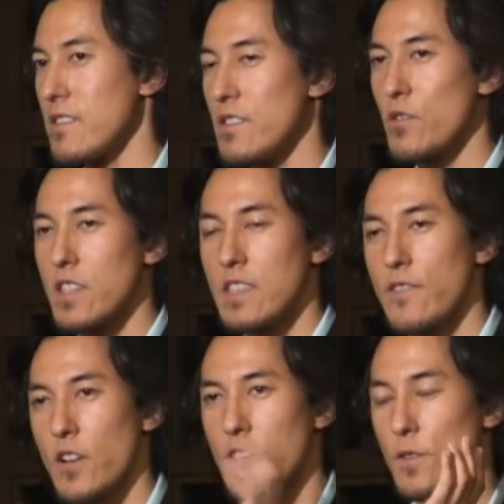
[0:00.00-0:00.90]
you'll get it
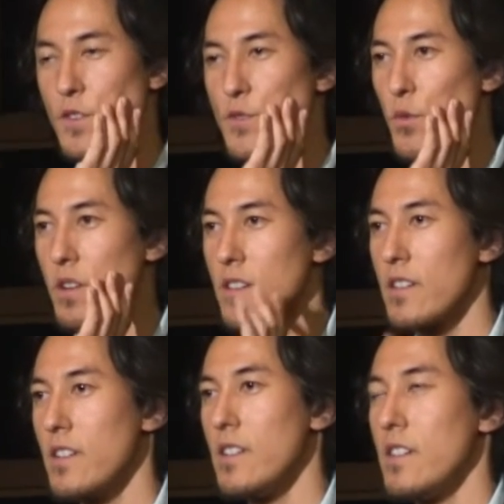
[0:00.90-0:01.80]
after I tell this story.
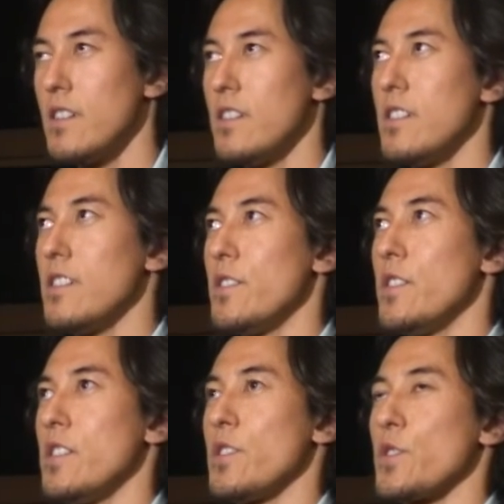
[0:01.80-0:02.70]

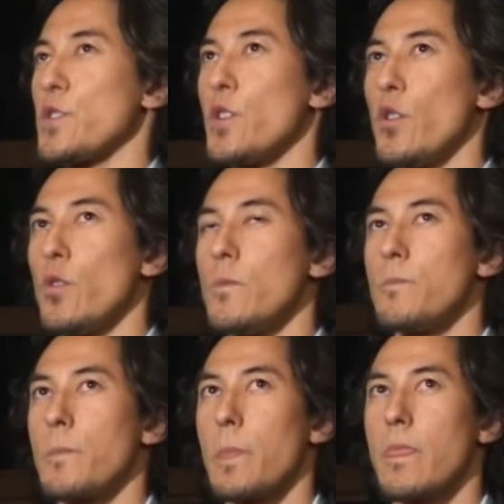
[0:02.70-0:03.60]
So
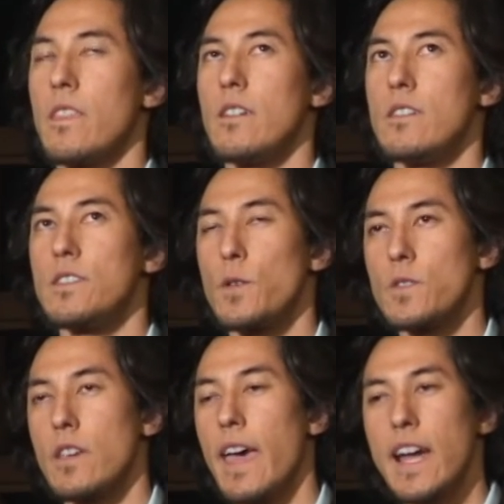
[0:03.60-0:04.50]
there
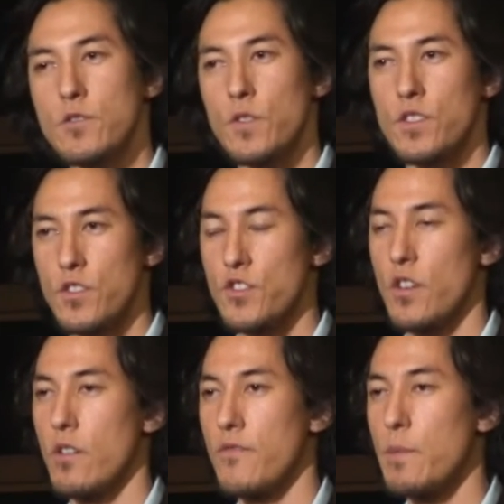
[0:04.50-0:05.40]
was an actress in the
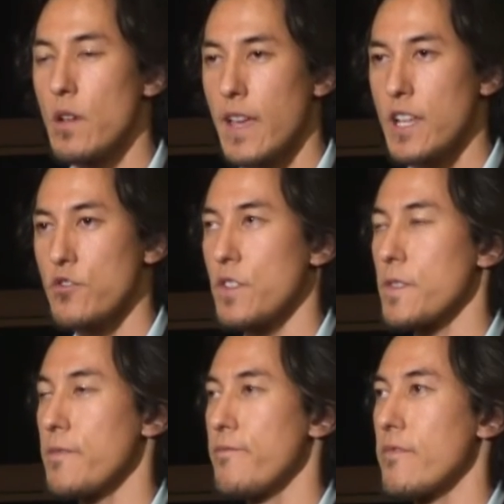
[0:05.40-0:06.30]
show, female
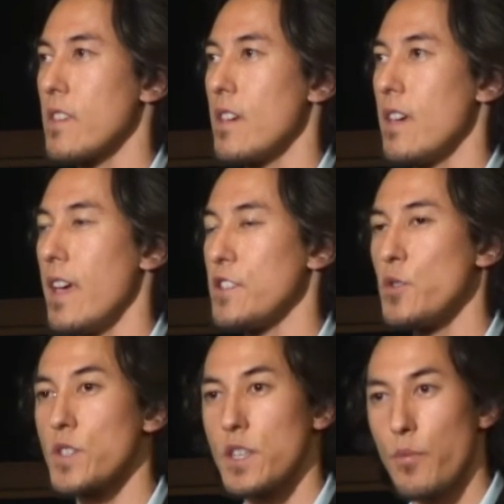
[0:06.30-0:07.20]
actress, and she was at a